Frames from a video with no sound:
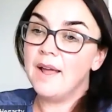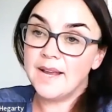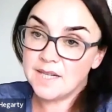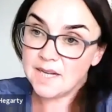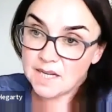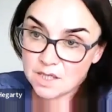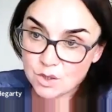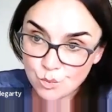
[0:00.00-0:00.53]

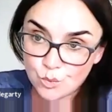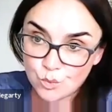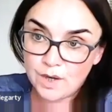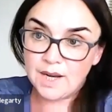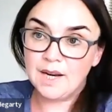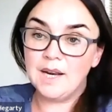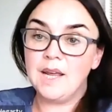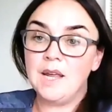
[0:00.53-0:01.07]
It is
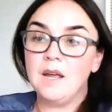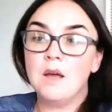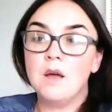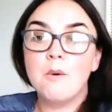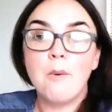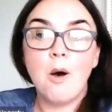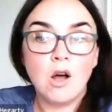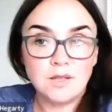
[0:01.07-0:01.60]
really
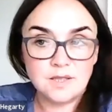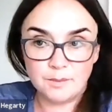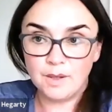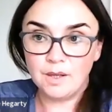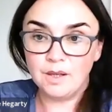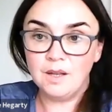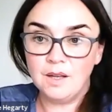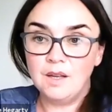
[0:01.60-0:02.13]

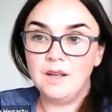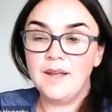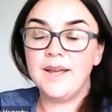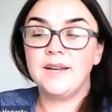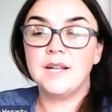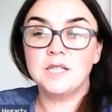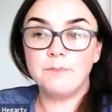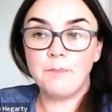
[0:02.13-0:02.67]
possible.
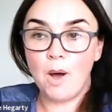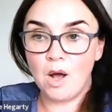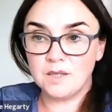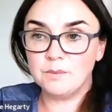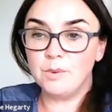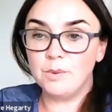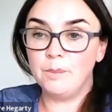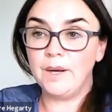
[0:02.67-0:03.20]
It is
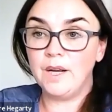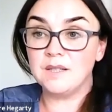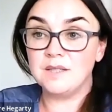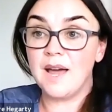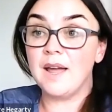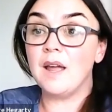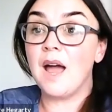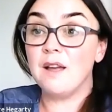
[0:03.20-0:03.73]
possible because
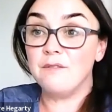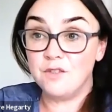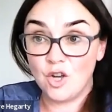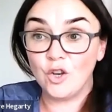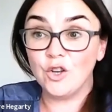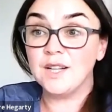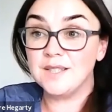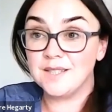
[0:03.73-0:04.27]
I've
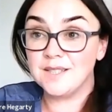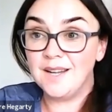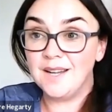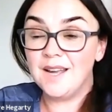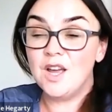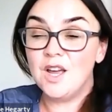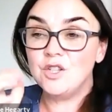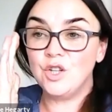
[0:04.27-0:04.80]
done it,
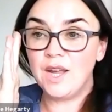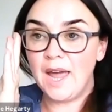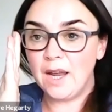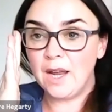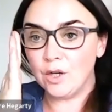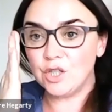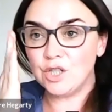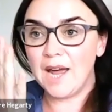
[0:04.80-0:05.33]
to
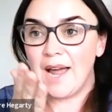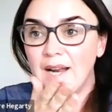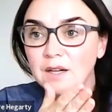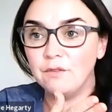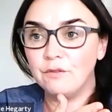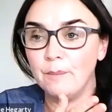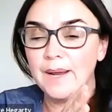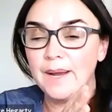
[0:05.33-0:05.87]
get your
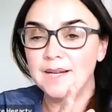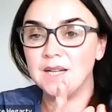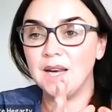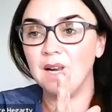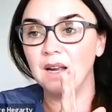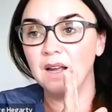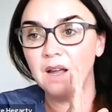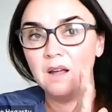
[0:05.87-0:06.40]
child from
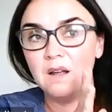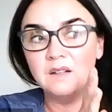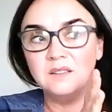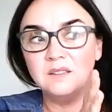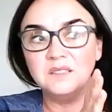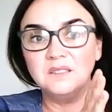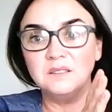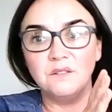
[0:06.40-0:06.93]
eating
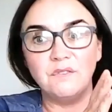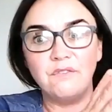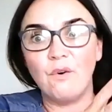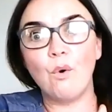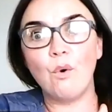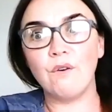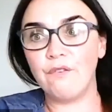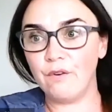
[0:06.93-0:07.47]

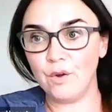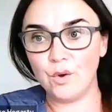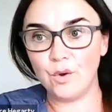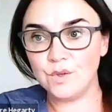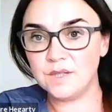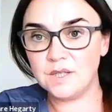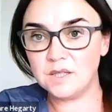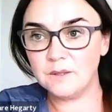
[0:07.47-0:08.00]
4
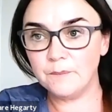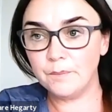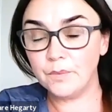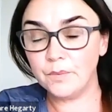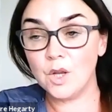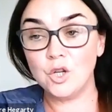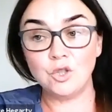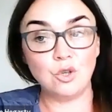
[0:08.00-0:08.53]
foods
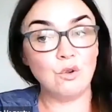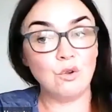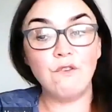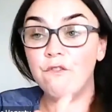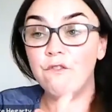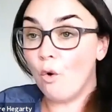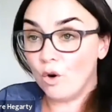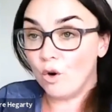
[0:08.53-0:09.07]
to
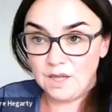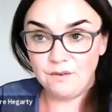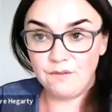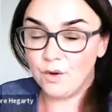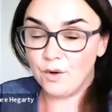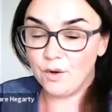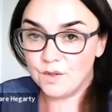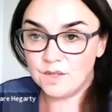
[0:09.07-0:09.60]
40
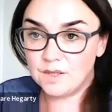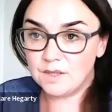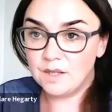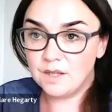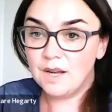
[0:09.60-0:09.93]
foods.